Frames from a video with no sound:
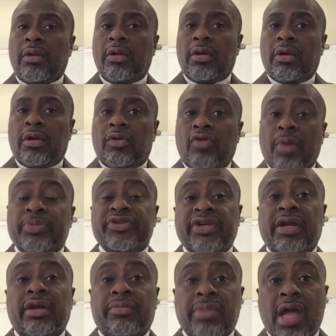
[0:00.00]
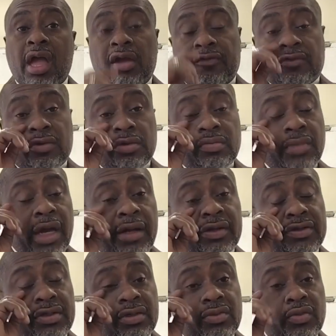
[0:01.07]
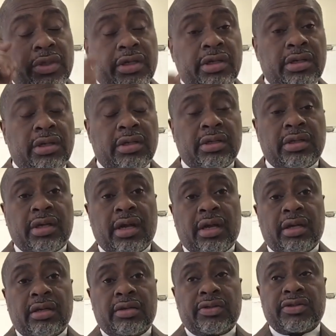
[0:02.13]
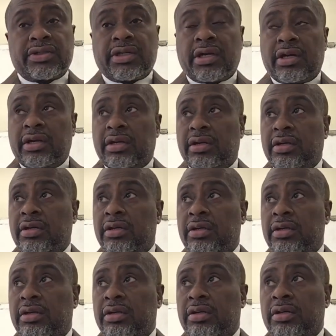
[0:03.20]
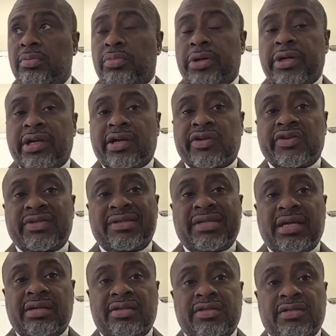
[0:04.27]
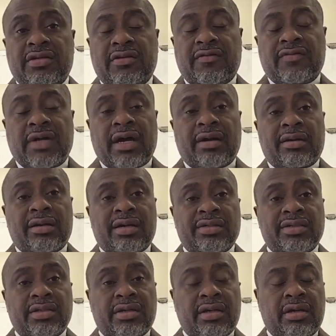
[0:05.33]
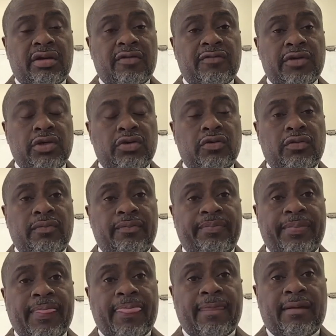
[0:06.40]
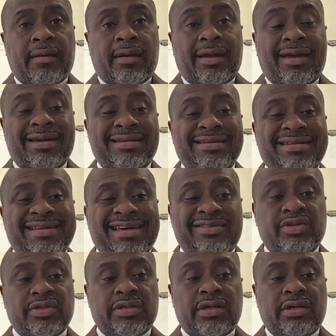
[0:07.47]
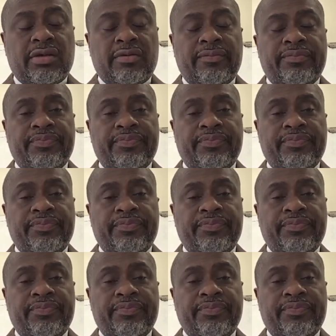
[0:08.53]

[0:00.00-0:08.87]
Representing behavioral medicine, we engaged a pretty extensive diagnostic interview and testing